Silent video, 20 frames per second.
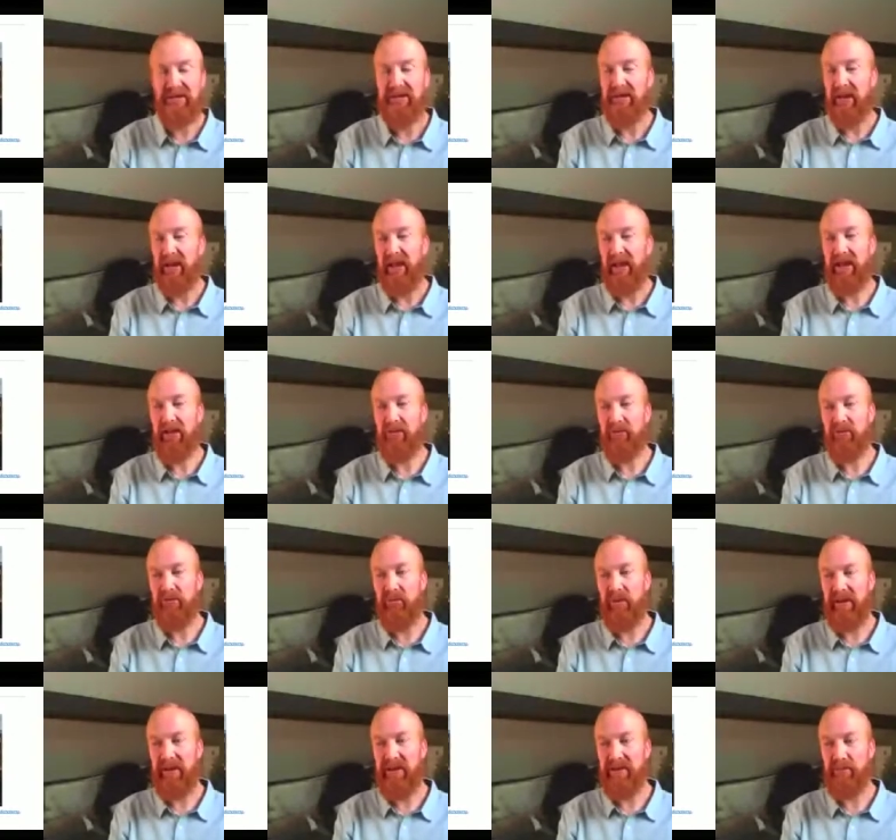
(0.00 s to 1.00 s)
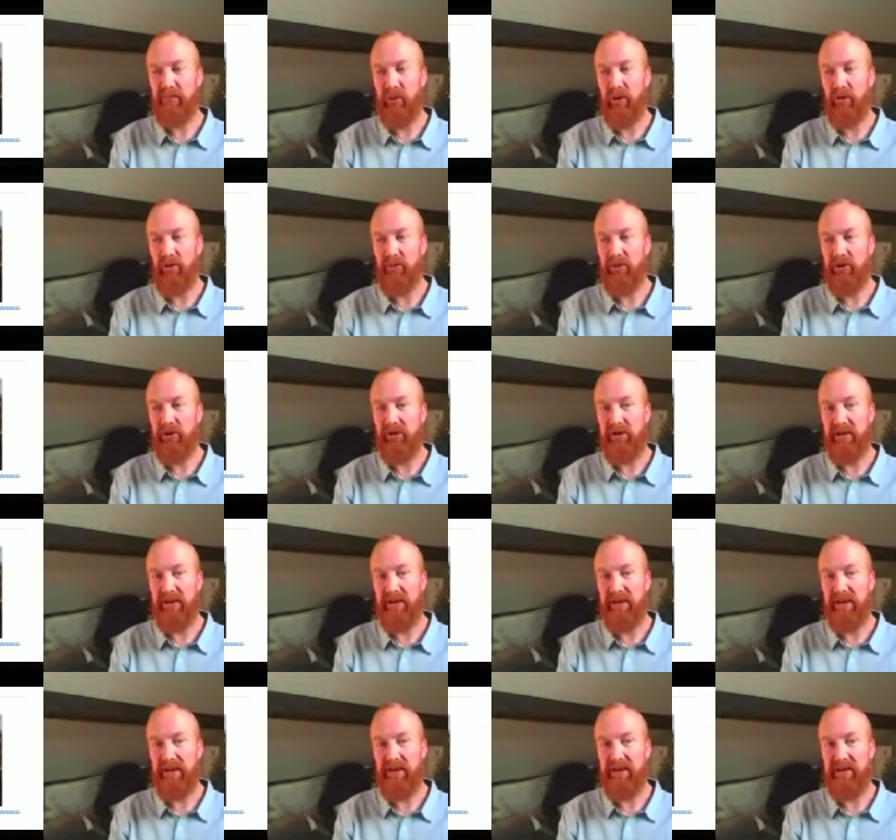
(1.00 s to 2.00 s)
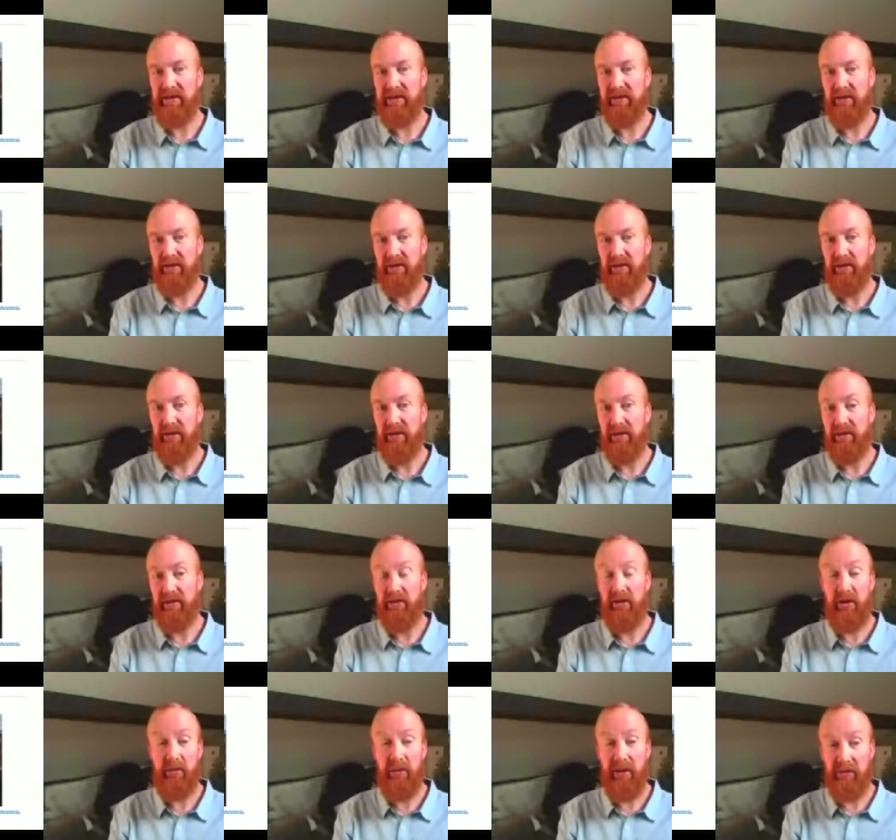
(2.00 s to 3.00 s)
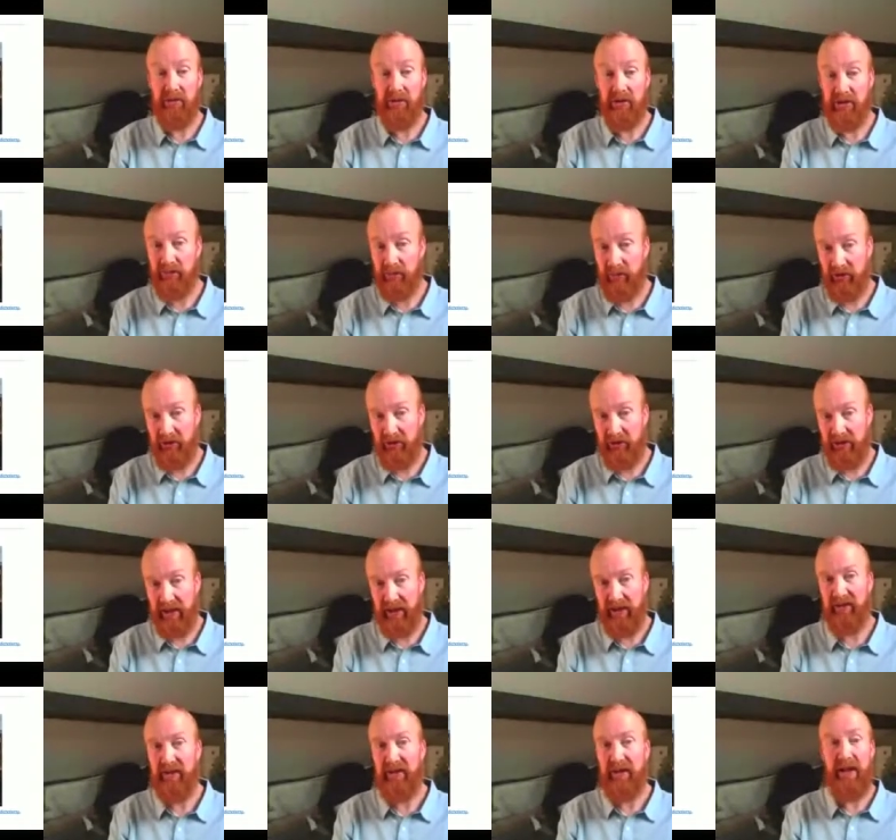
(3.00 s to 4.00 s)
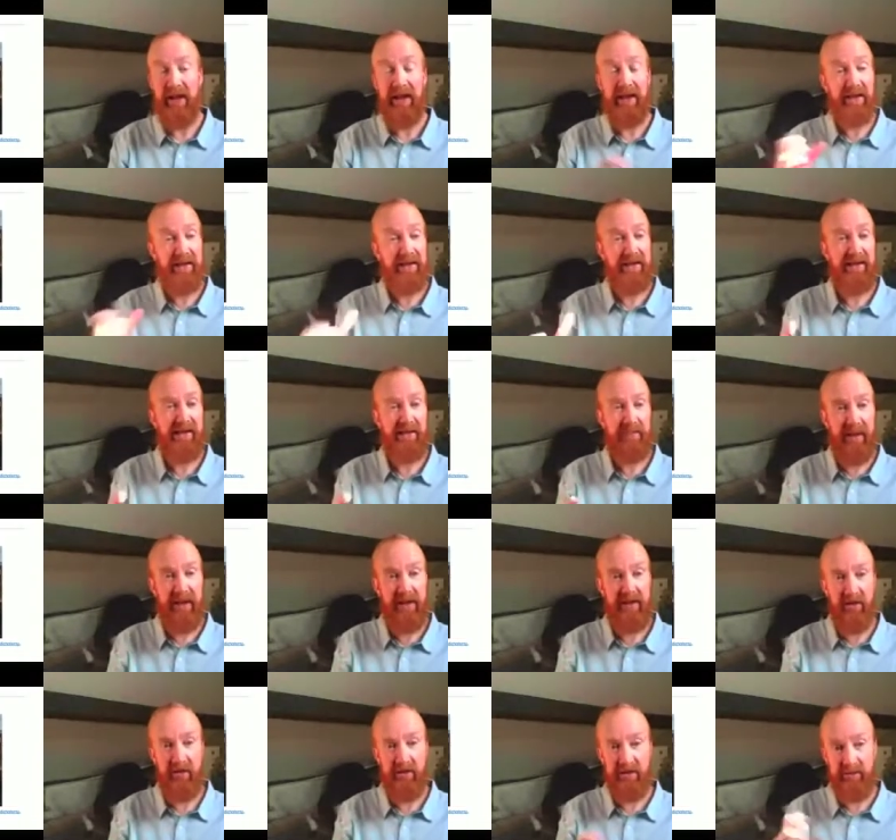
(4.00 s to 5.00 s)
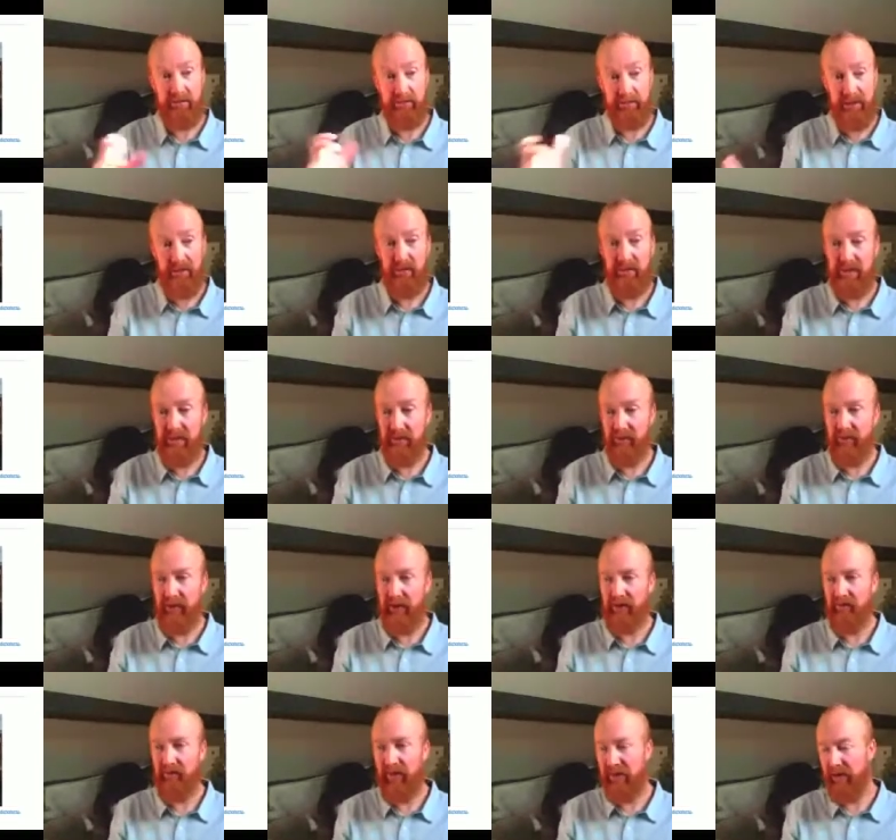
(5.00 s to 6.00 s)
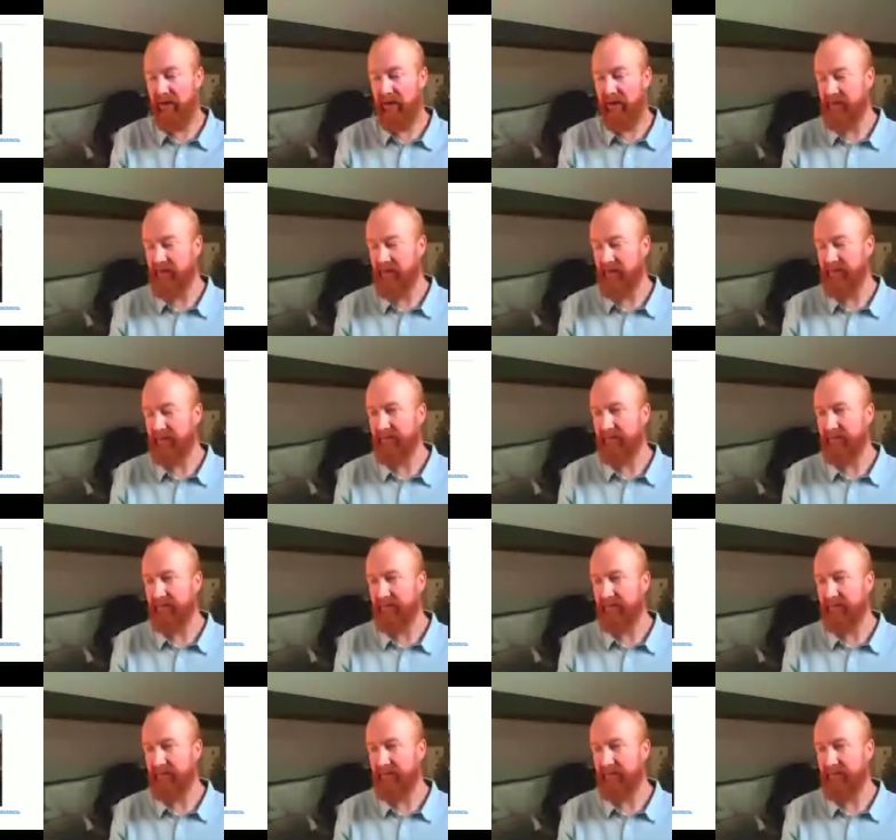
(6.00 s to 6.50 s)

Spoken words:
How do we spot opportunities that no one else has spotted yet and anticipate those and build something in readiness?